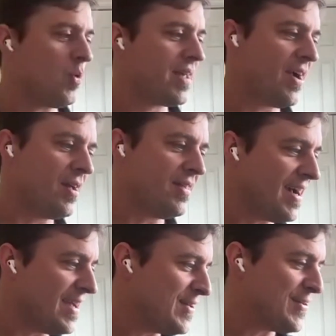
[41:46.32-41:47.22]
will carry the
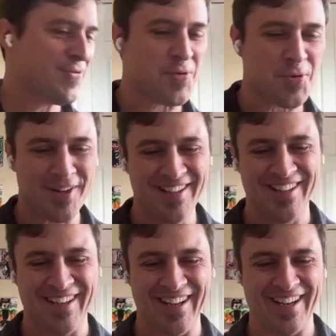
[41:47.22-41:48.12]
idea forward.
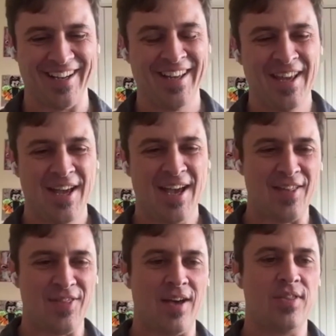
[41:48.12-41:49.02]

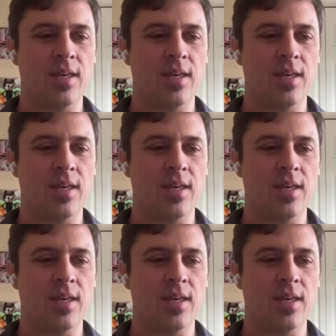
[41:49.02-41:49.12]
I